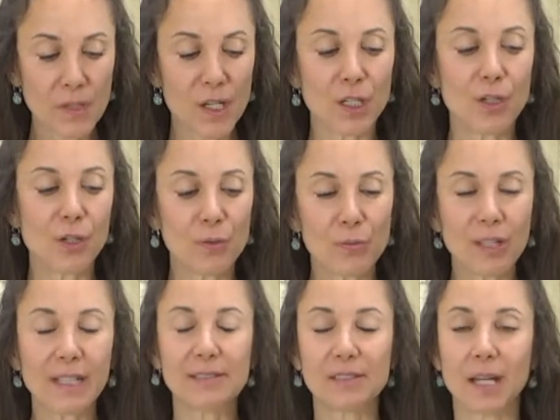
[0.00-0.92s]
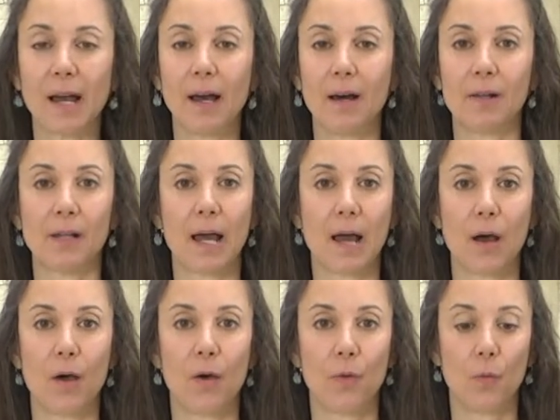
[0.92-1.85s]
You can really tell
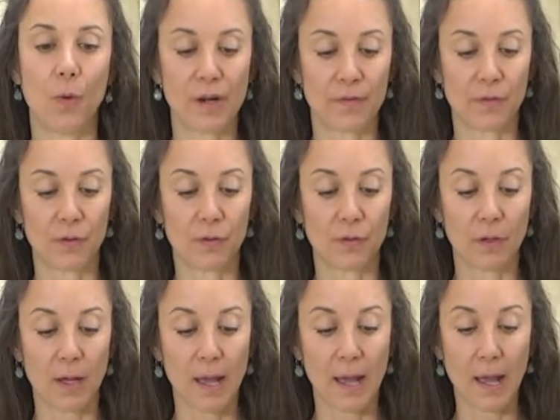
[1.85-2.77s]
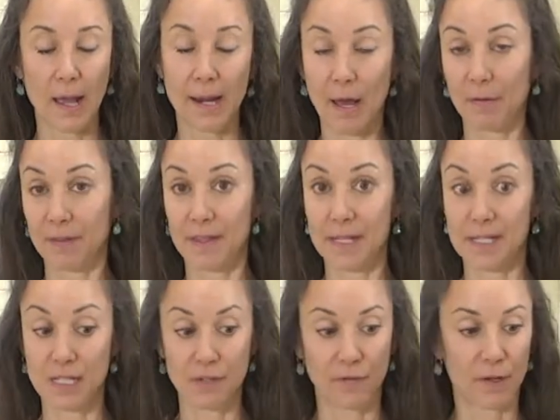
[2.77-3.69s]
how wonderful and healthy
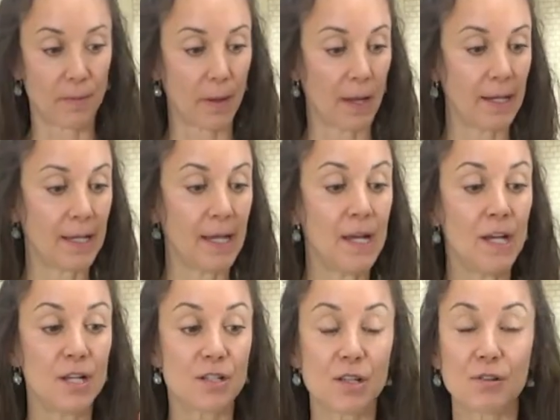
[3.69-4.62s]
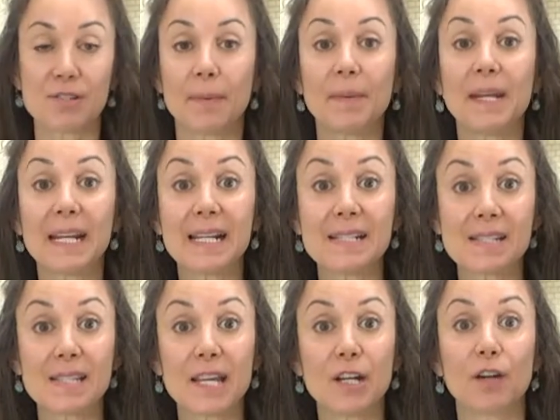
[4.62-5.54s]
this is for your body. So something to
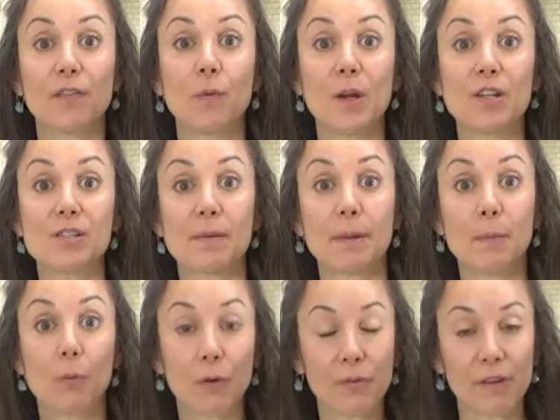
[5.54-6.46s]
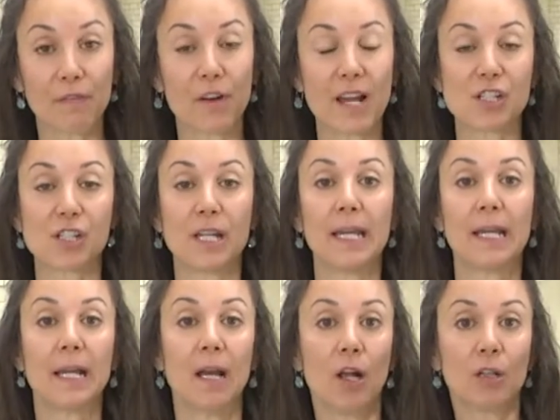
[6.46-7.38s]
consider if you want to do something more
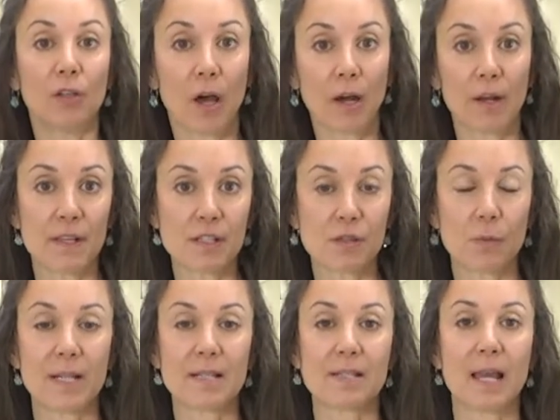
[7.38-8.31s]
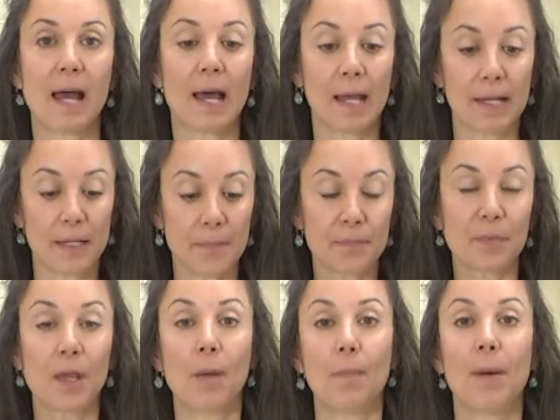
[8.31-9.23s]
refreshing, not on the sweet side,
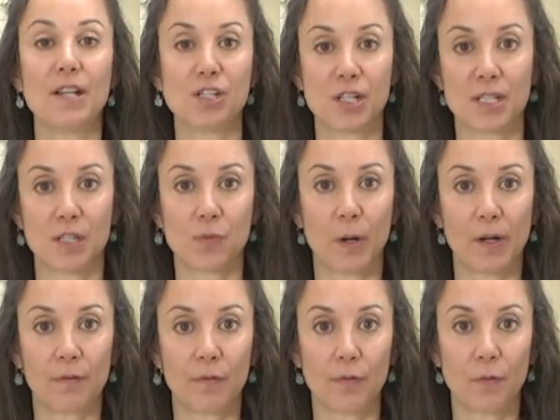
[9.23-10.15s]
but just as wonderful